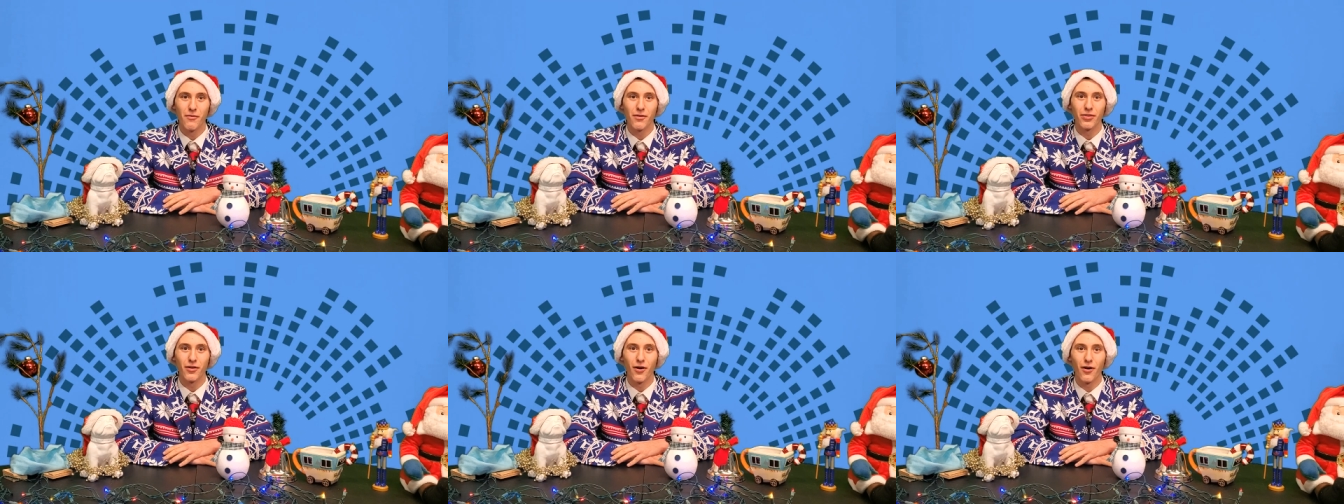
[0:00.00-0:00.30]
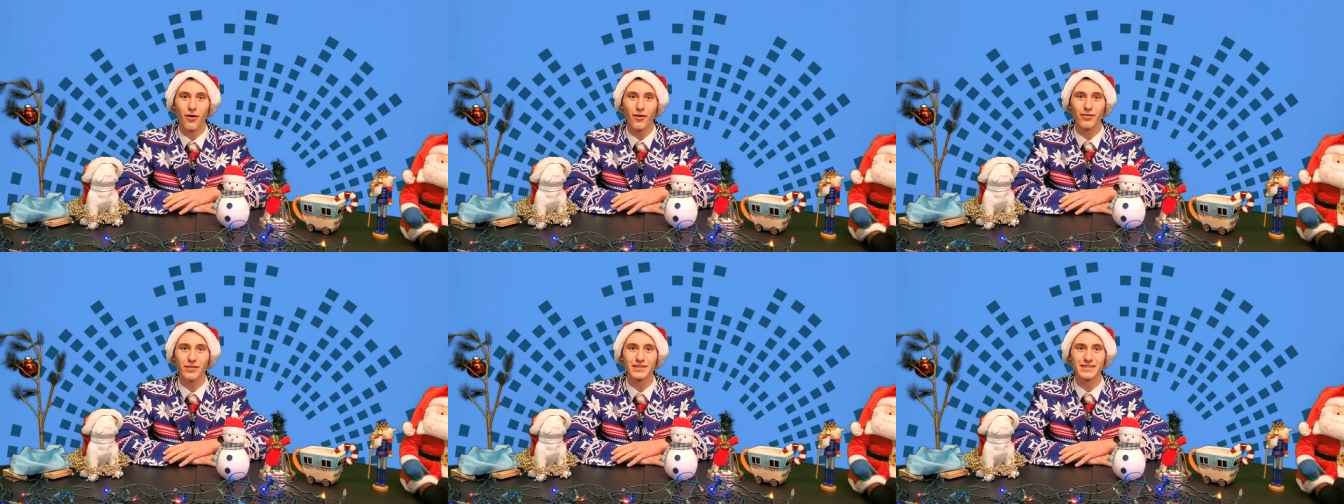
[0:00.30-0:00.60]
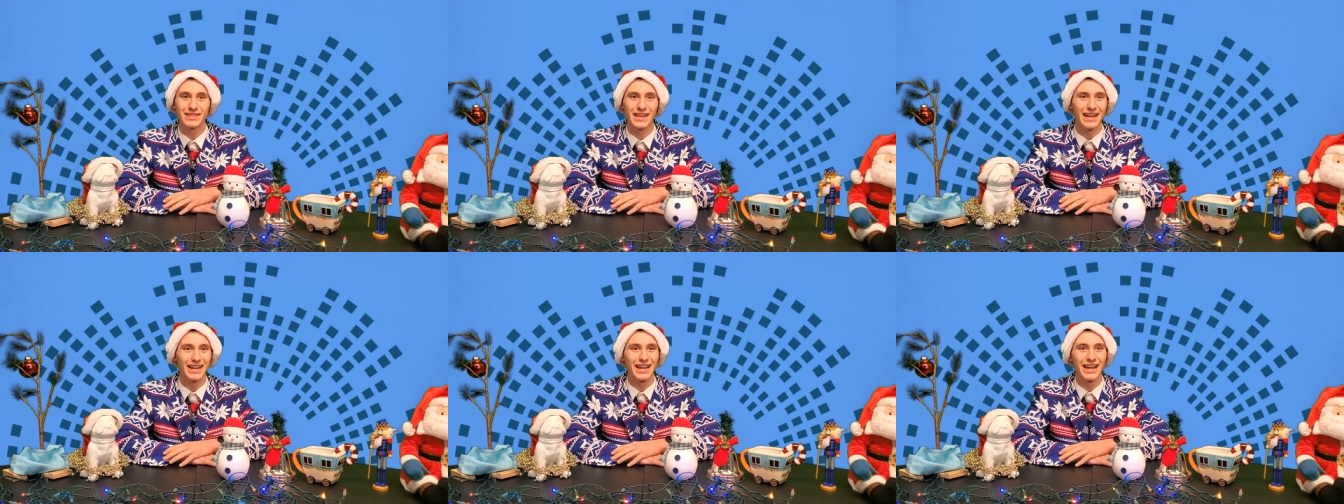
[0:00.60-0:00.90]
with all the
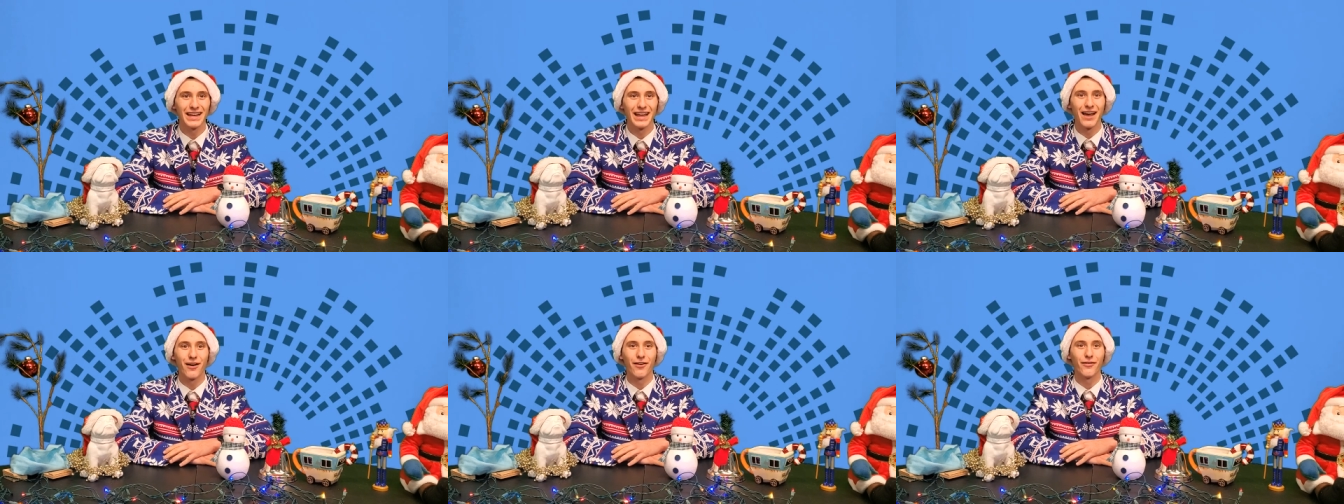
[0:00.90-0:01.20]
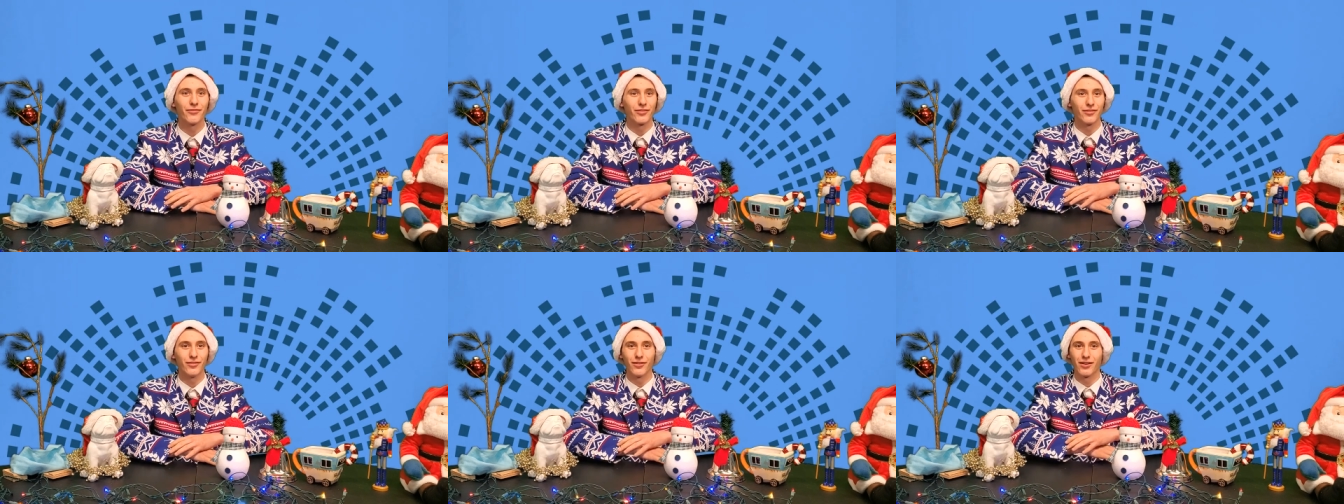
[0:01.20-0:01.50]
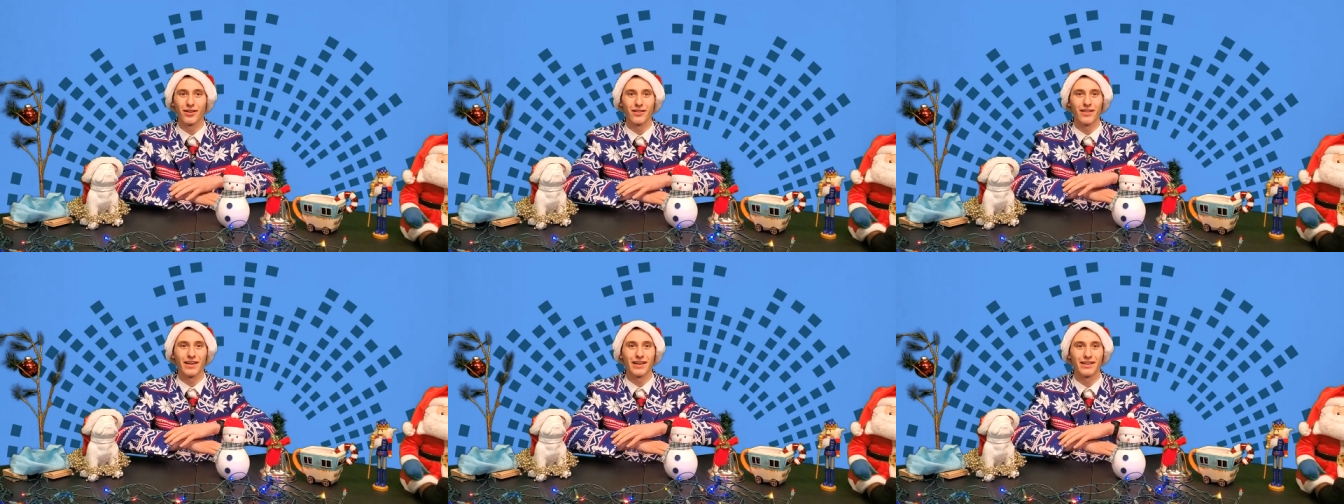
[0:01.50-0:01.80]
Santa and Elves
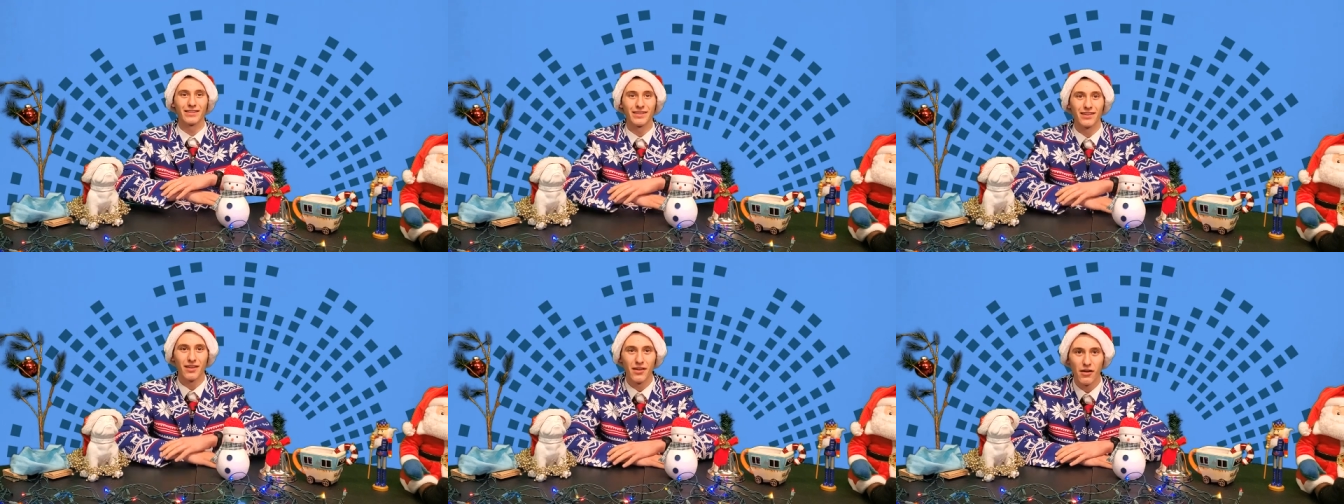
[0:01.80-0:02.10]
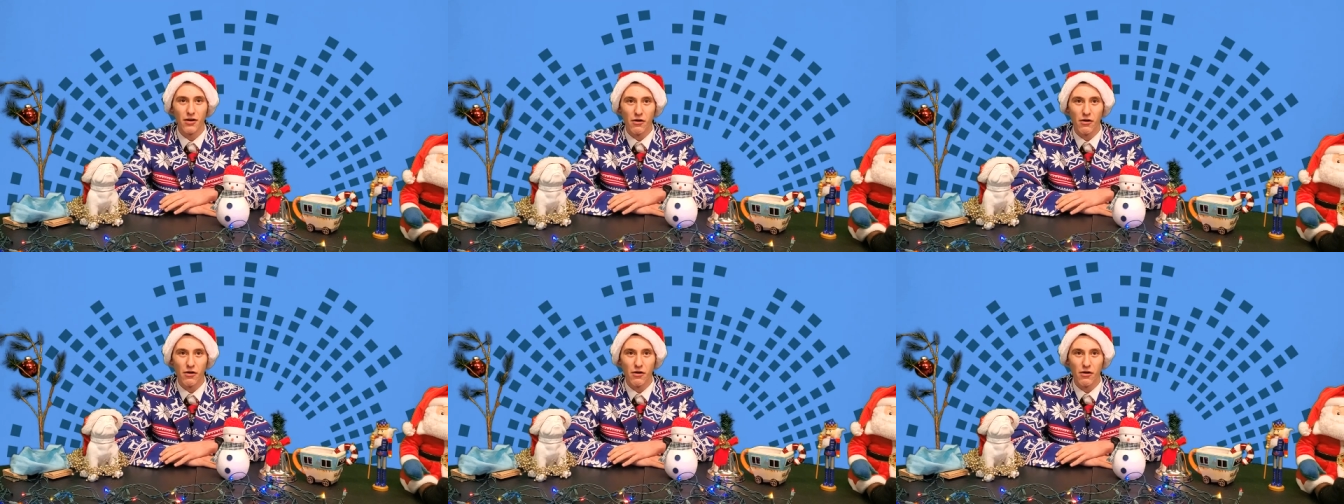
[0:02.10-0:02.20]
lookalikes.